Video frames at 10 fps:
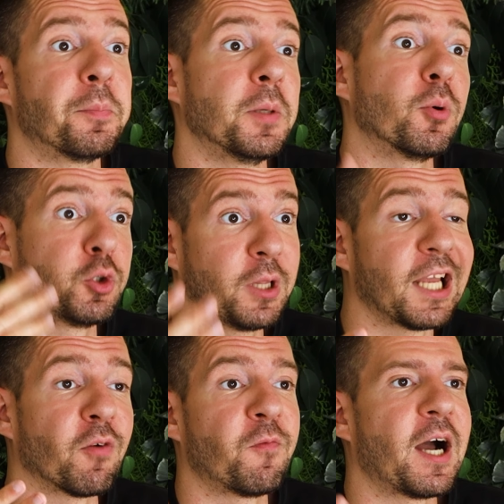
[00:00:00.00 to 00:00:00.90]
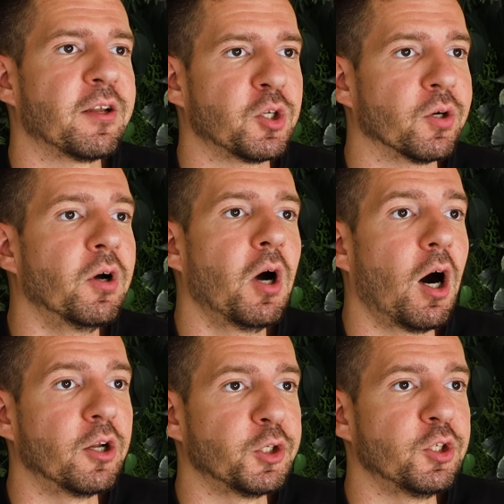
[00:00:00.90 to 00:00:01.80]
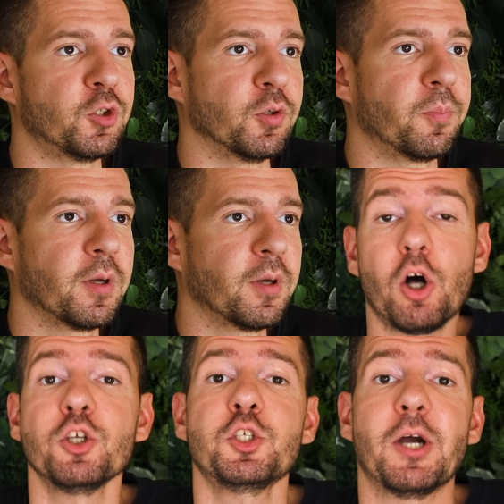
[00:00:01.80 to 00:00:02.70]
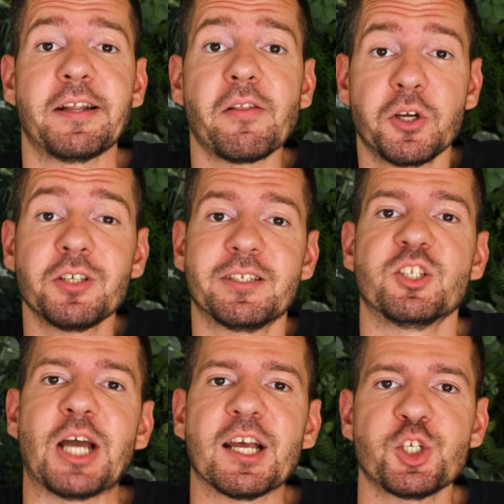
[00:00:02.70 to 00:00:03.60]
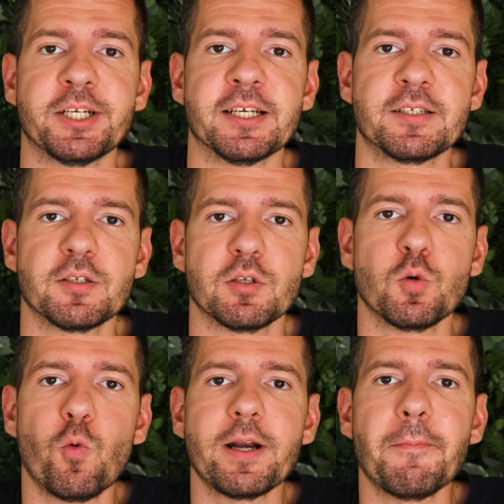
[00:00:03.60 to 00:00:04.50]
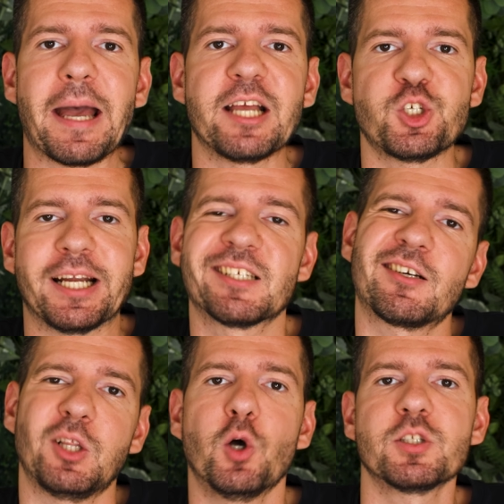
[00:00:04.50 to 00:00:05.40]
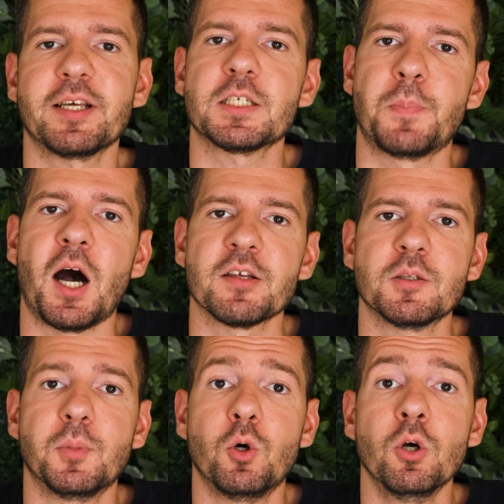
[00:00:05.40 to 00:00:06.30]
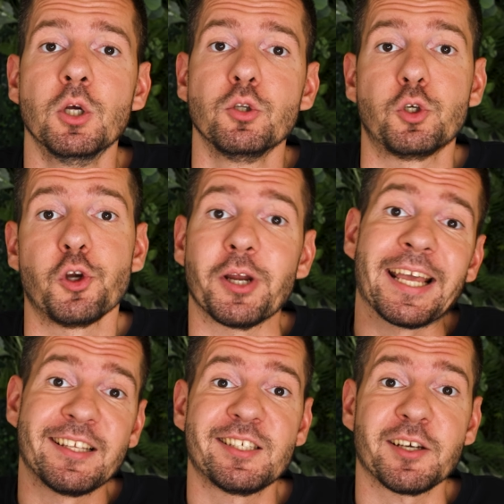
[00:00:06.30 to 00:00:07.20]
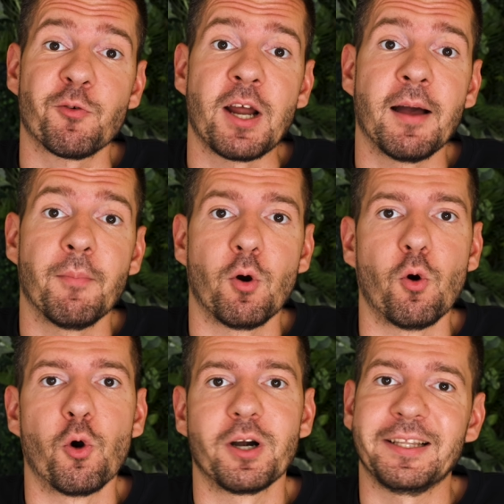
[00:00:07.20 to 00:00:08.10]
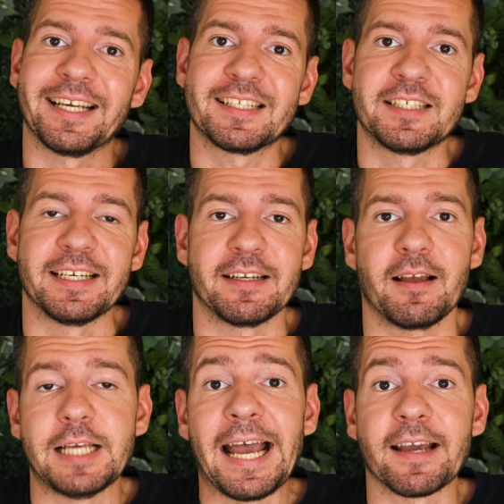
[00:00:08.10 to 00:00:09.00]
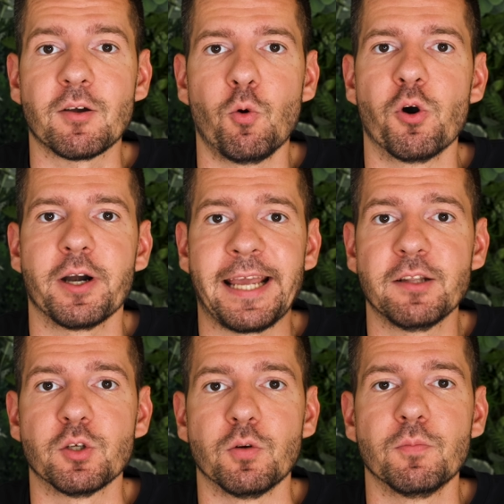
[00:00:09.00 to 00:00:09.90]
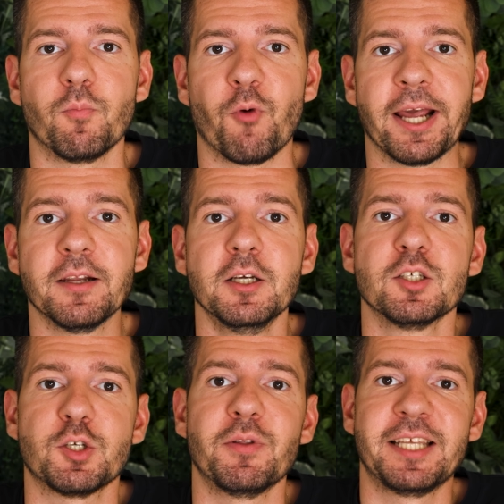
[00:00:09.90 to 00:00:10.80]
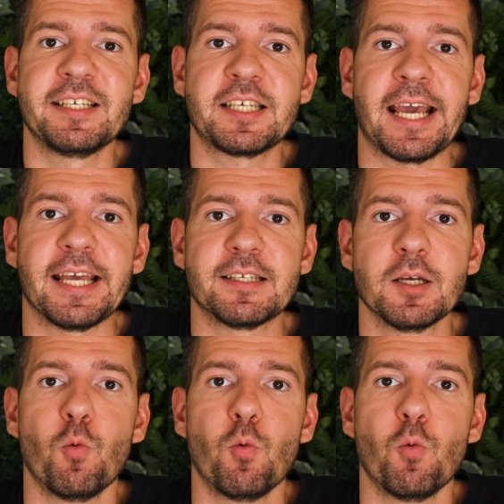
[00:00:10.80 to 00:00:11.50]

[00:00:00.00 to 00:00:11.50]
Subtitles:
for people to later find you on YouTube. Also, another good suggestion is you want to match it as closely as possible to your Instagram or LinkedIn tag or handle, right? So in this case,